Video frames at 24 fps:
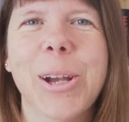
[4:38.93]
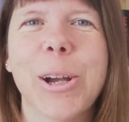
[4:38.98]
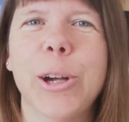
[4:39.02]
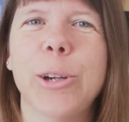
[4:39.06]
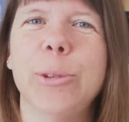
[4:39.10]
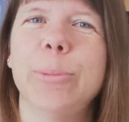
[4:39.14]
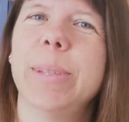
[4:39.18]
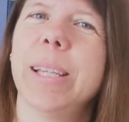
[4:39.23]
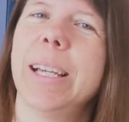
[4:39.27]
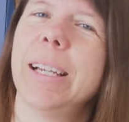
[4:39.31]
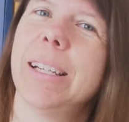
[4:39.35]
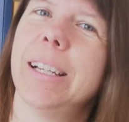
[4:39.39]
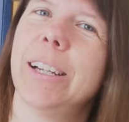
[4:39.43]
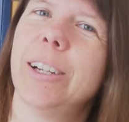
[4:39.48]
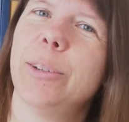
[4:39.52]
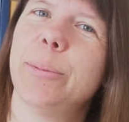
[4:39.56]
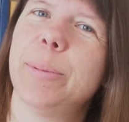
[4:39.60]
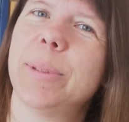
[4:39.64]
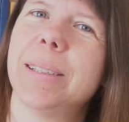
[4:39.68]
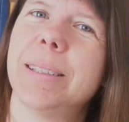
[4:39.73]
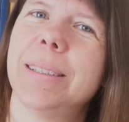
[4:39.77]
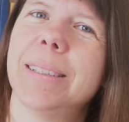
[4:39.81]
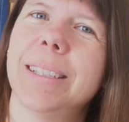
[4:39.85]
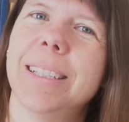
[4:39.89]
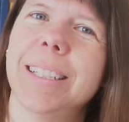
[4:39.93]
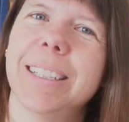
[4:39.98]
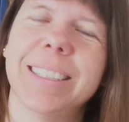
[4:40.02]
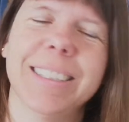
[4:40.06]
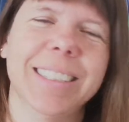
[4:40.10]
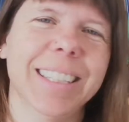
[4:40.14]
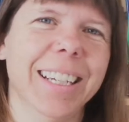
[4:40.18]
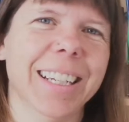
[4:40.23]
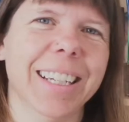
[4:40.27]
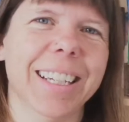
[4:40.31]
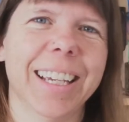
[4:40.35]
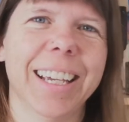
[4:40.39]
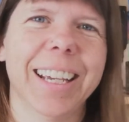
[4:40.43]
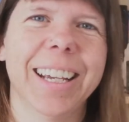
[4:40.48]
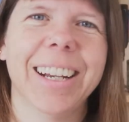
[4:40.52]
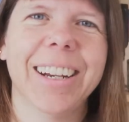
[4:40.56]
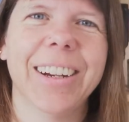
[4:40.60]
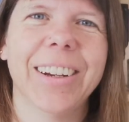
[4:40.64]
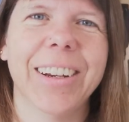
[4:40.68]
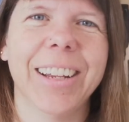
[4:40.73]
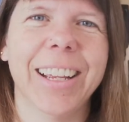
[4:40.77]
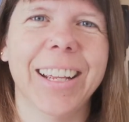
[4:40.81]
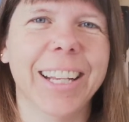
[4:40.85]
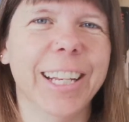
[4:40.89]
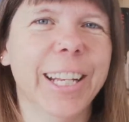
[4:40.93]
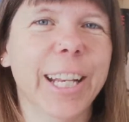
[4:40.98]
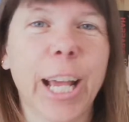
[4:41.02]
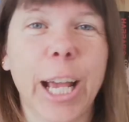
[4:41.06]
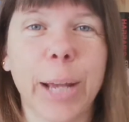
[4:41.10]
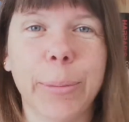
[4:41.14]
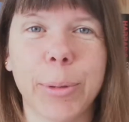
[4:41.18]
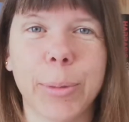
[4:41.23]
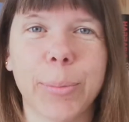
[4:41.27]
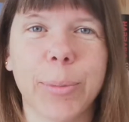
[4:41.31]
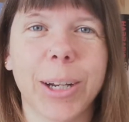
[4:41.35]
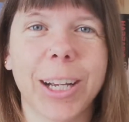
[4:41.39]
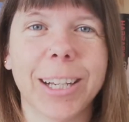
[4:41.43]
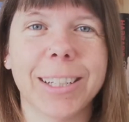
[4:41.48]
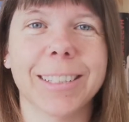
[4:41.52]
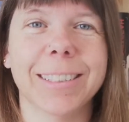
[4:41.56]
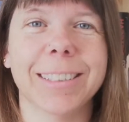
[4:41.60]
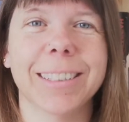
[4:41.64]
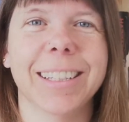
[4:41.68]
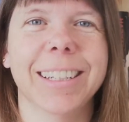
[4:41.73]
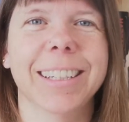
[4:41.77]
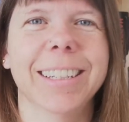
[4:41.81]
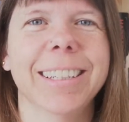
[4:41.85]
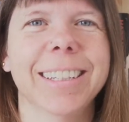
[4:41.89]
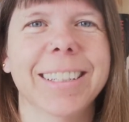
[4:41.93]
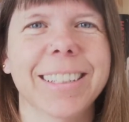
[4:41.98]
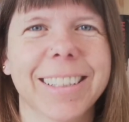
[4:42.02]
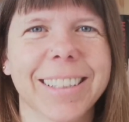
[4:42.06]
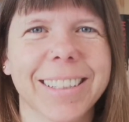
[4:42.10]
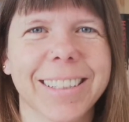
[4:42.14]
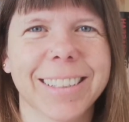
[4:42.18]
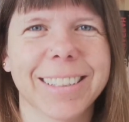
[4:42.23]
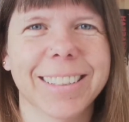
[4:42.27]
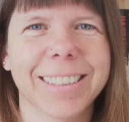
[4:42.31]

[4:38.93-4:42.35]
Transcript: Hope that helps. Take care and happy practicing.